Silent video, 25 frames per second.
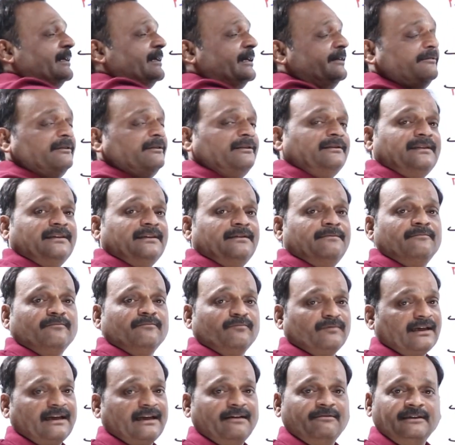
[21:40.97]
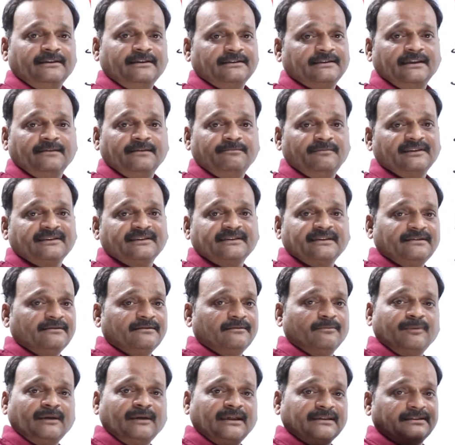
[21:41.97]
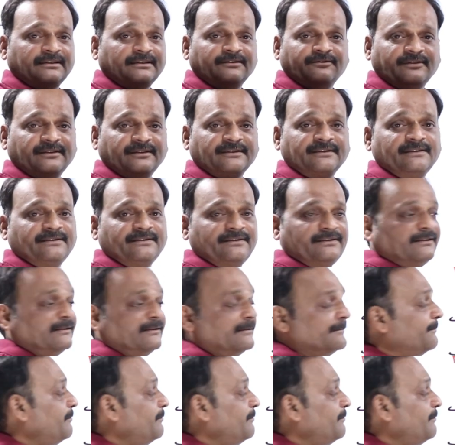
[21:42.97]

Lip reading: traveling same distance, the path difference is 0.